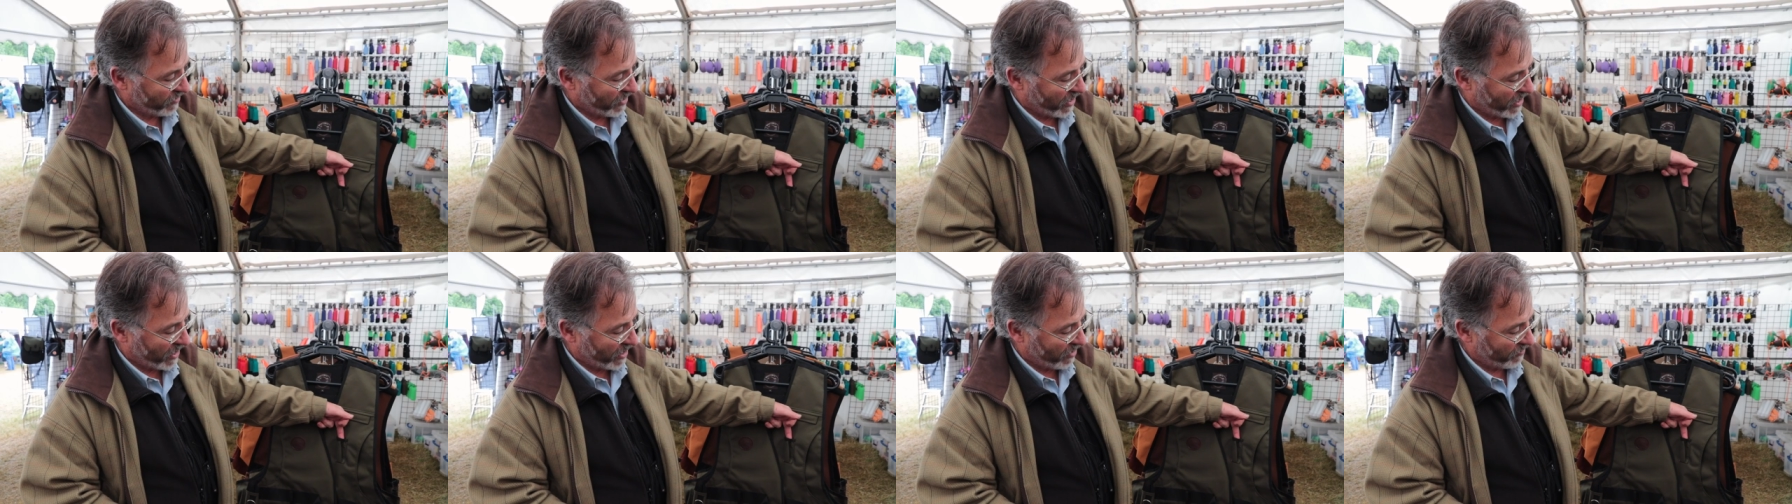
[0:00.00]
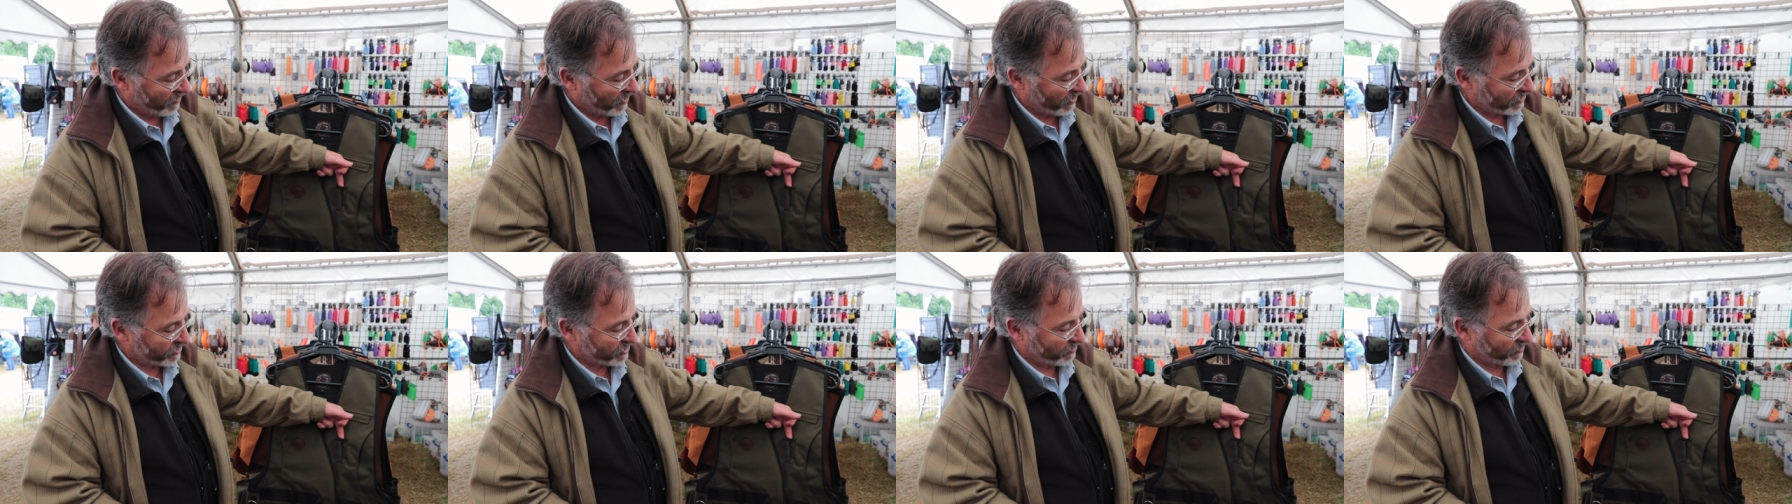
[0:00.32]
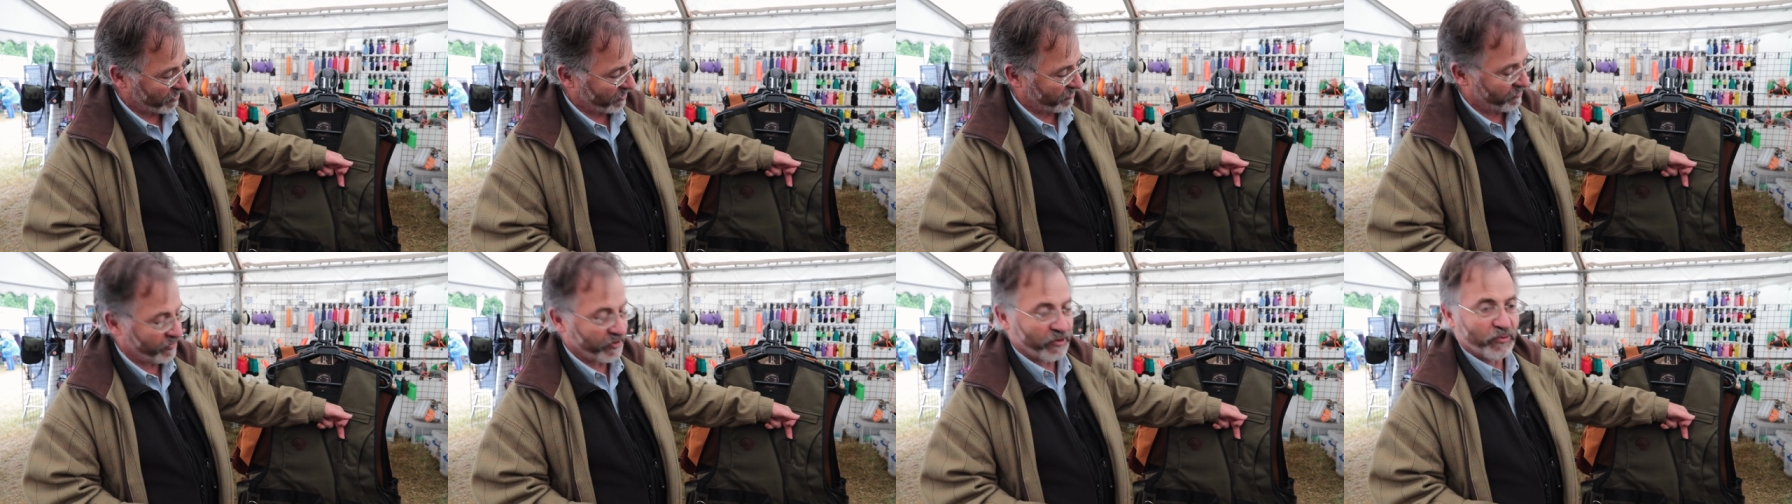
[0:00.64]
Uh, we've got
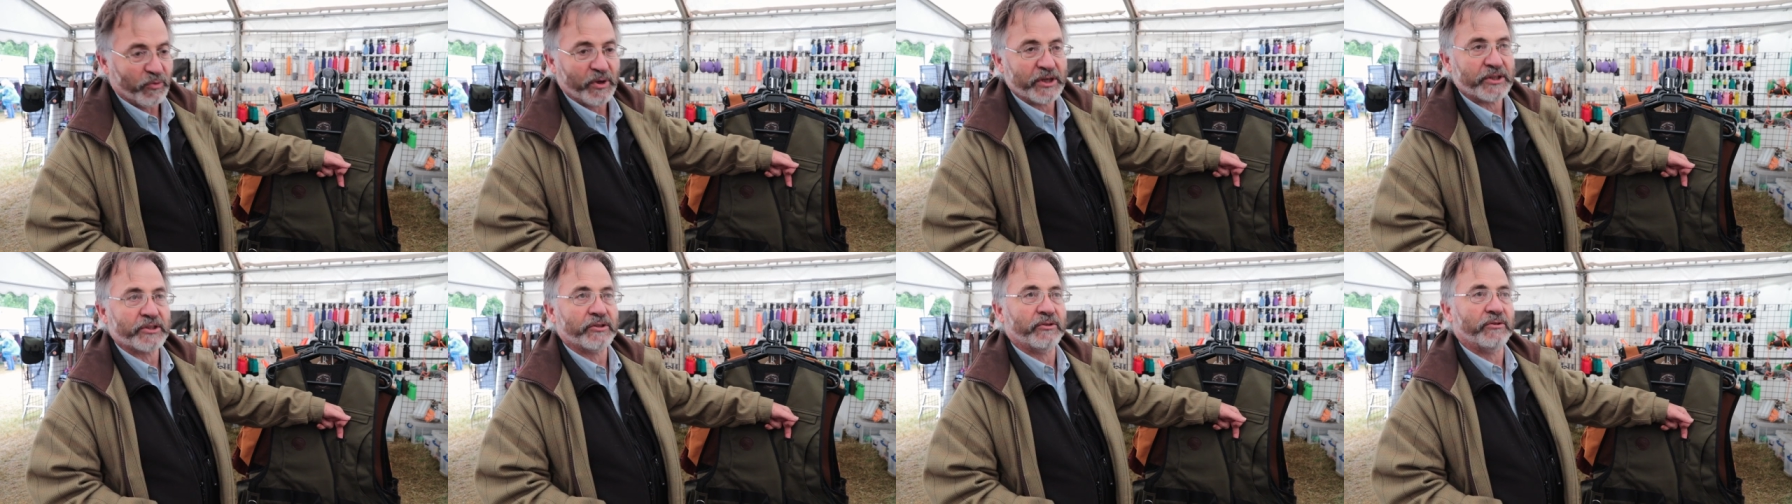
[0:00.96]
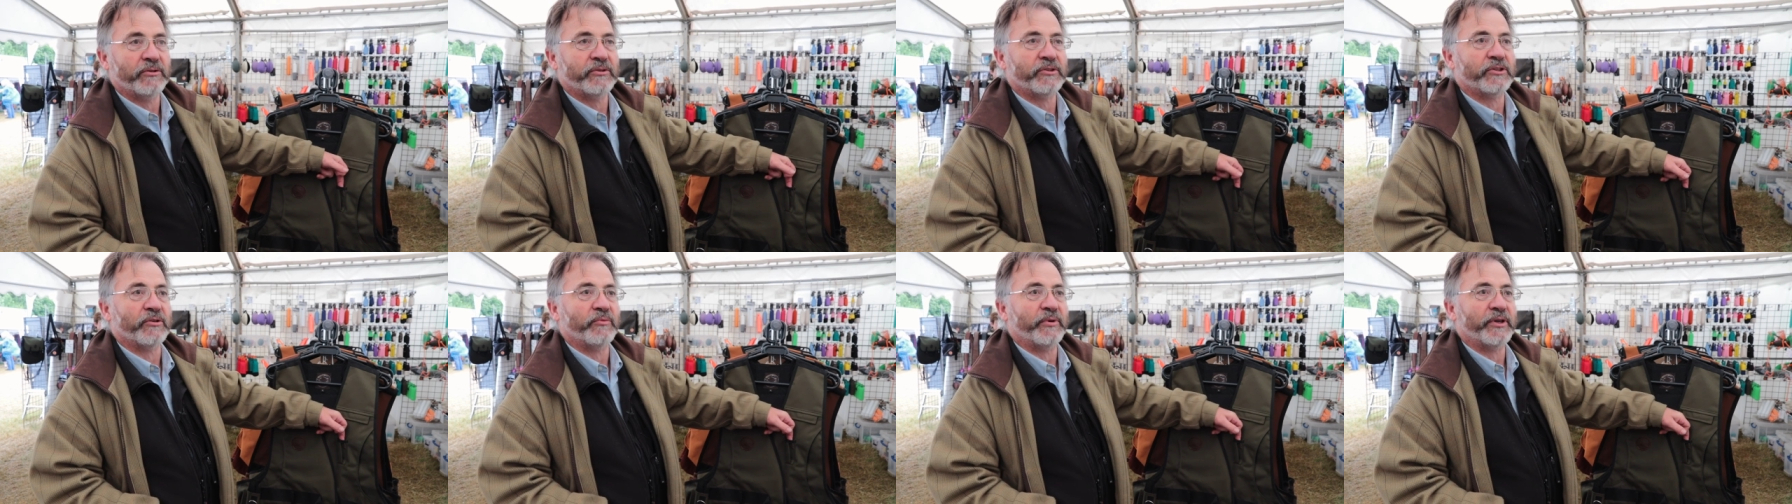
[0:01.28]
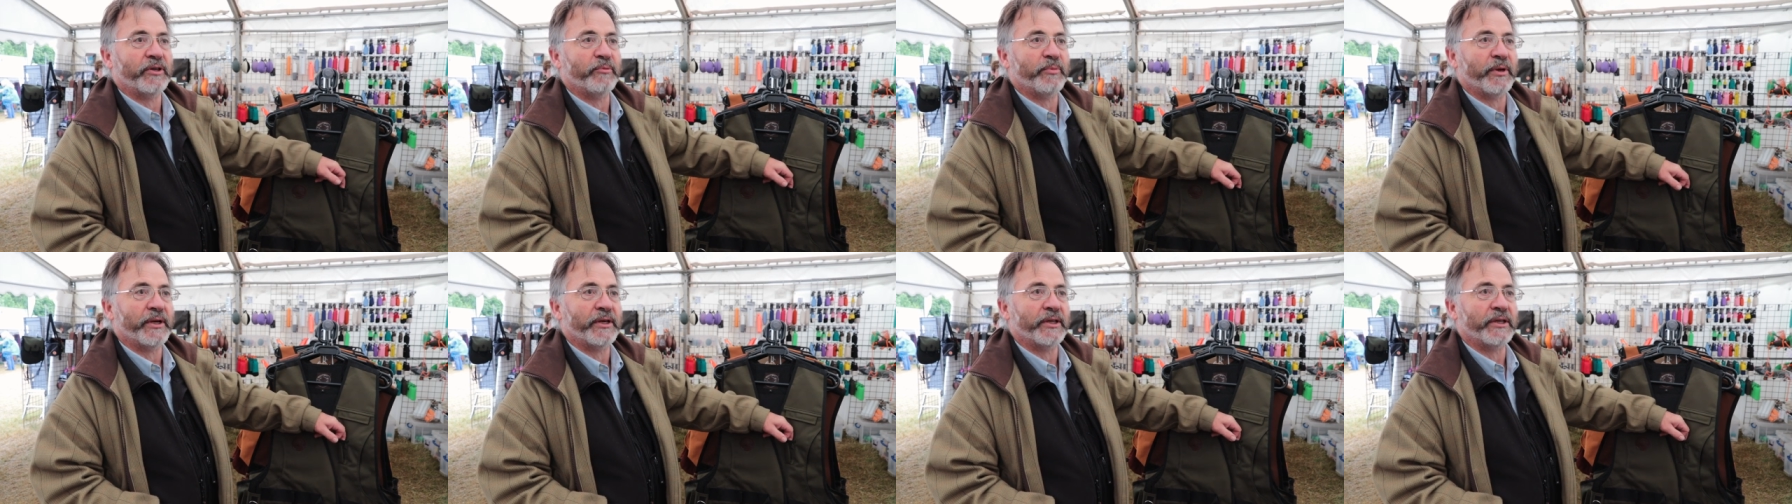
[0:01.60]
something for your whistle, so
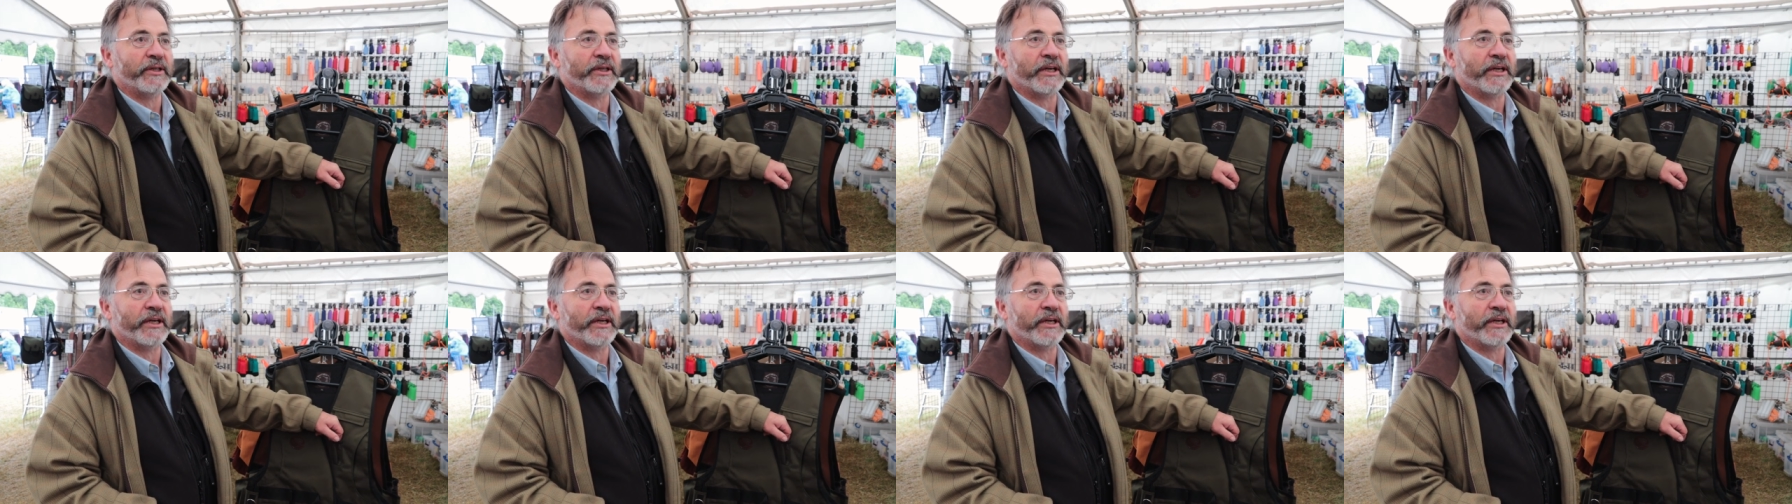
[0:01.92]
when you're bending